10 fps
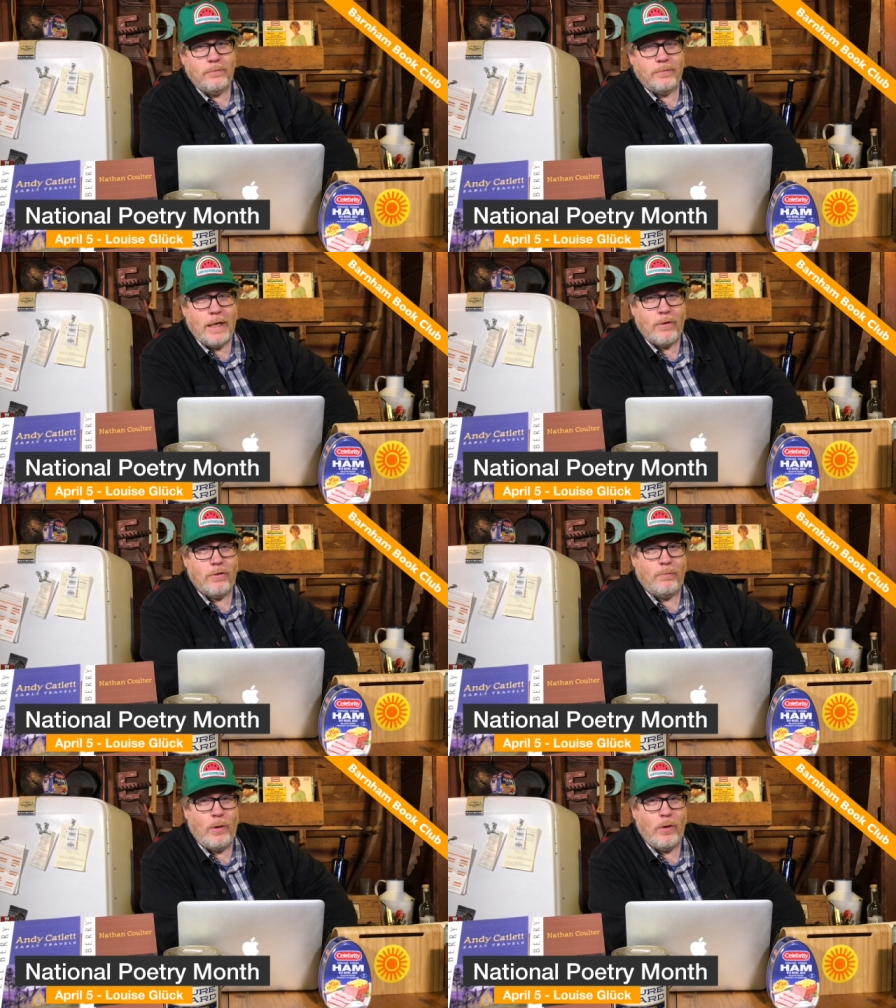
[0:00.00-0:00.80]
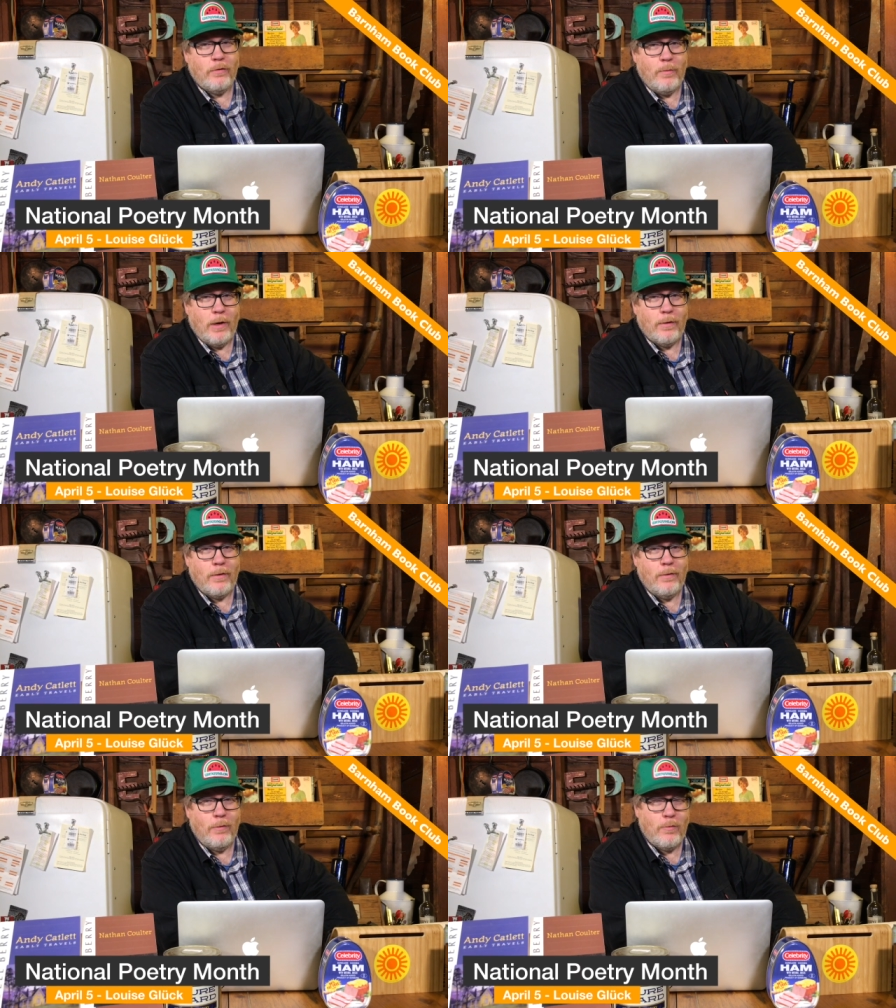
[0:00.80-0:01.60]
of National Poetry
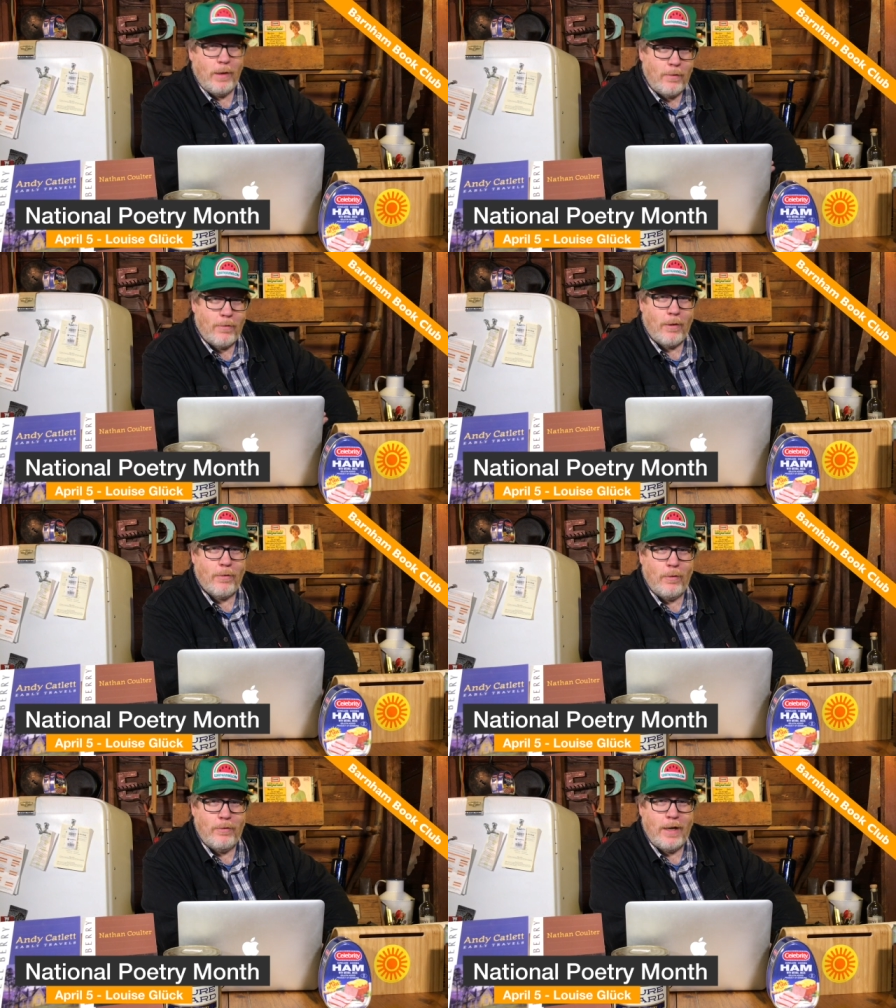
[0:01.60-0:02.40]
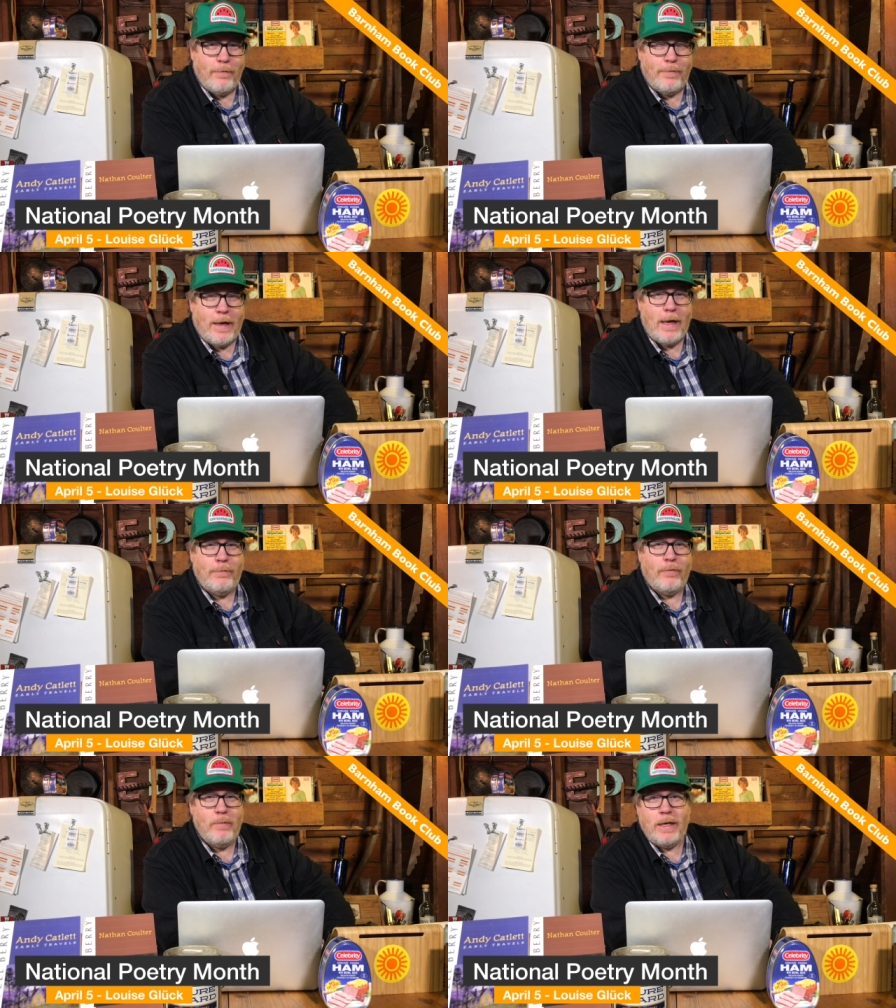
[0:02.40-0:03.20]
Month, which means it's also day
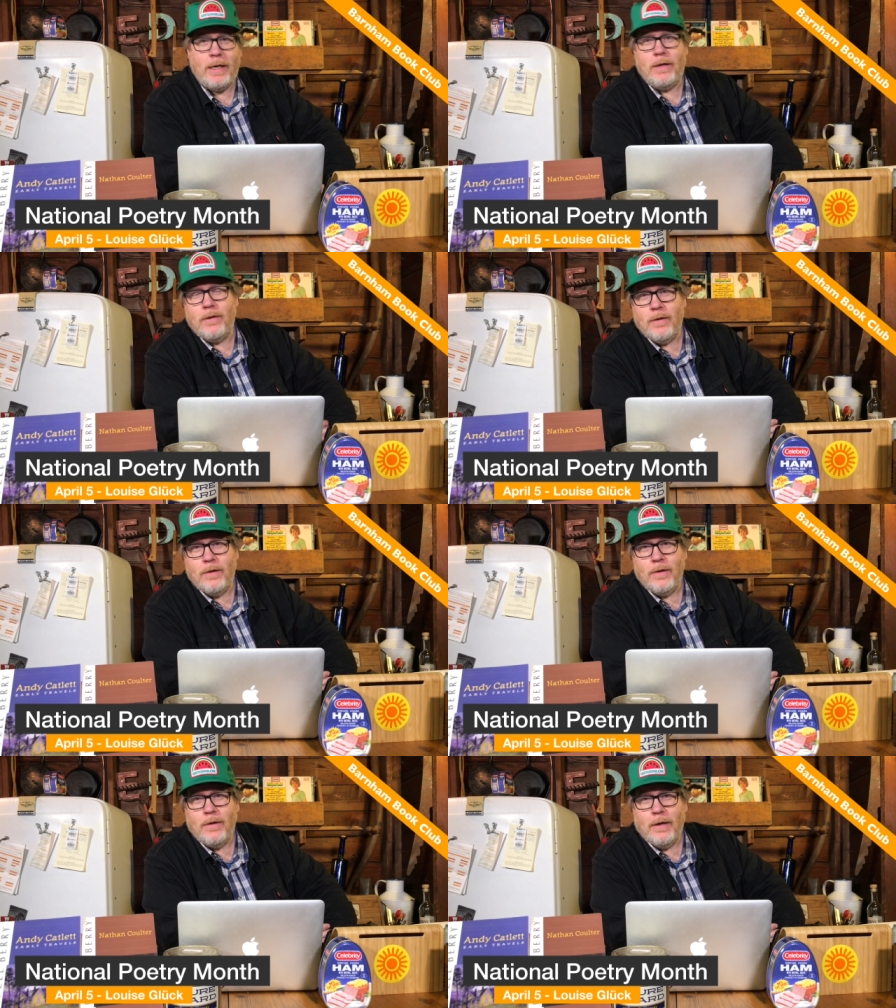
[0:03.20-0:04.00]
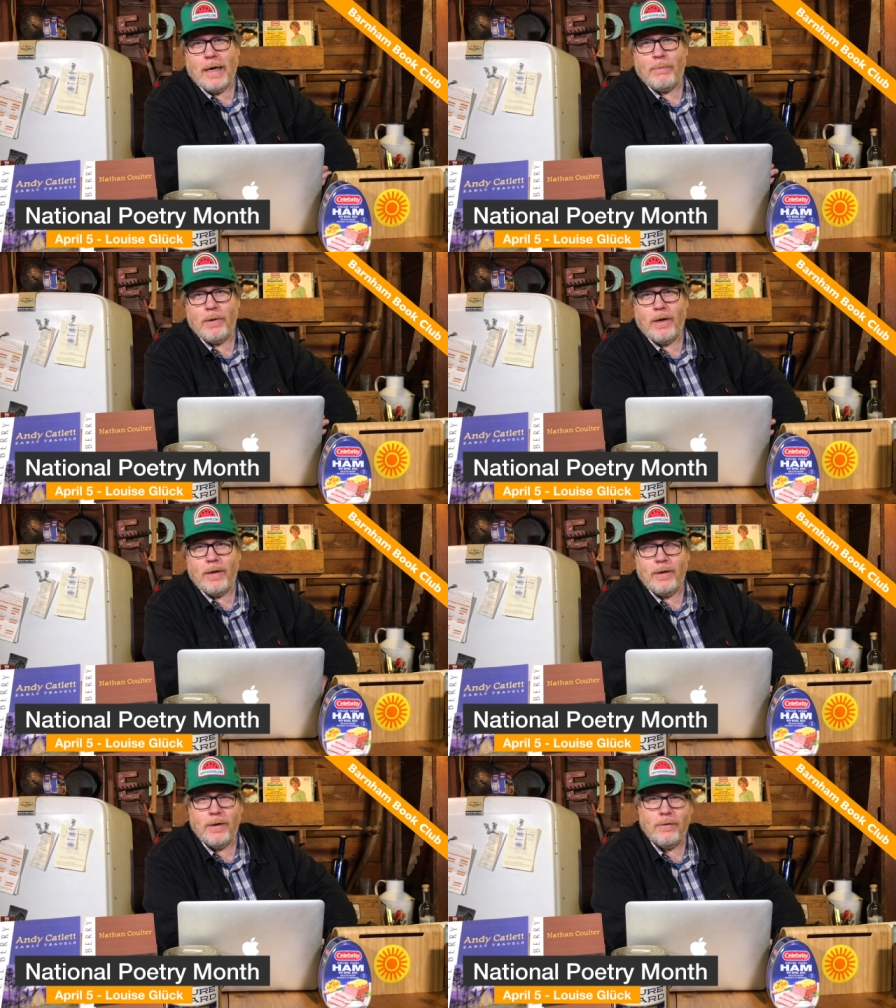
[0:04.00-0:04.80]
five of me hopping
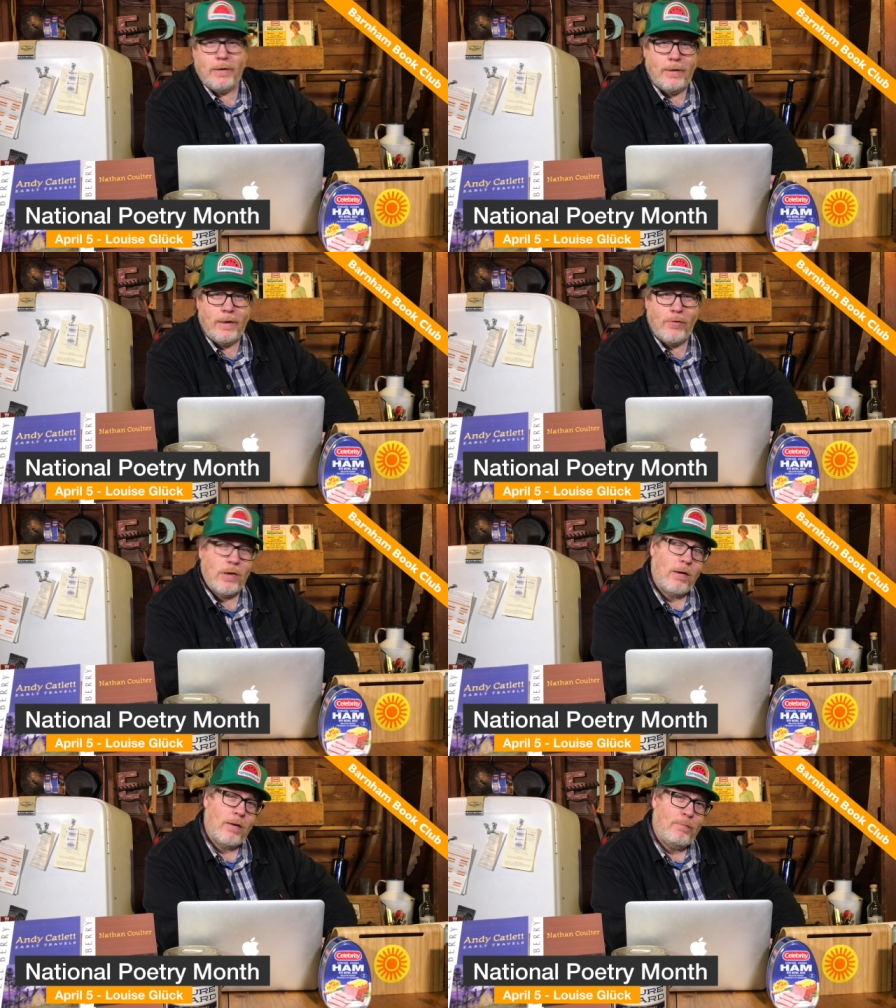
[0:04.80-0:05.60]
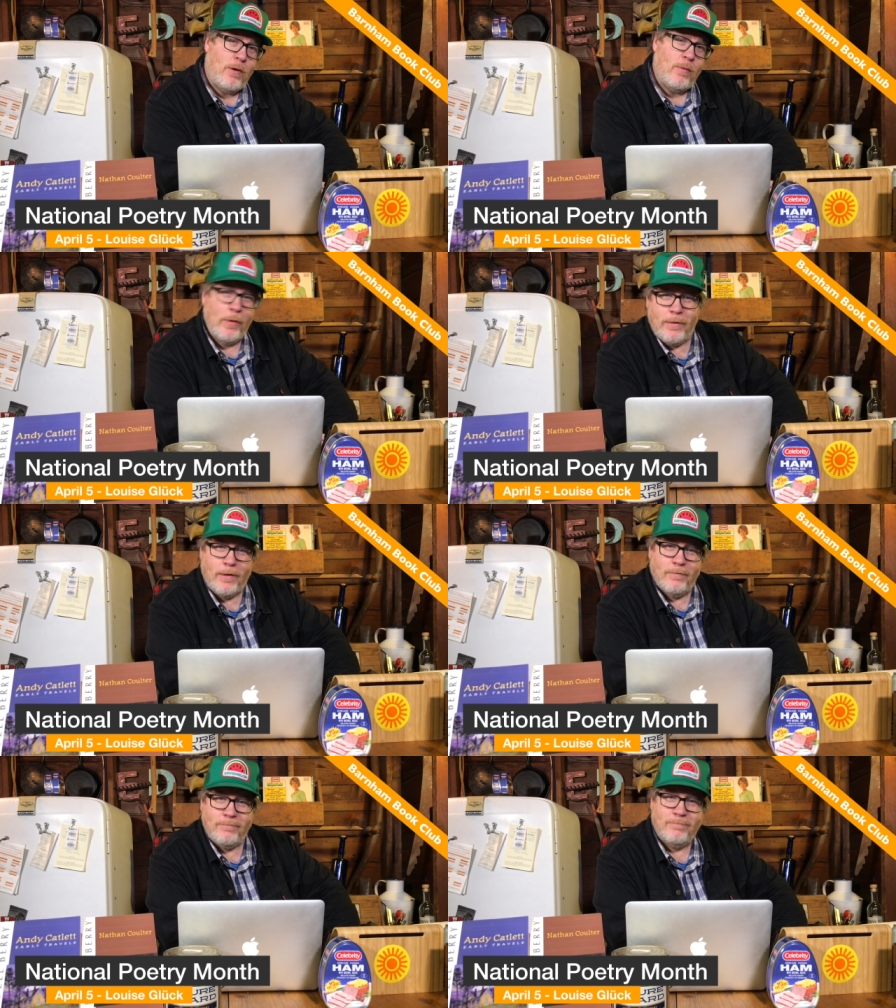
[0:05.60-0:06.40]
on here and sharing a poem with you.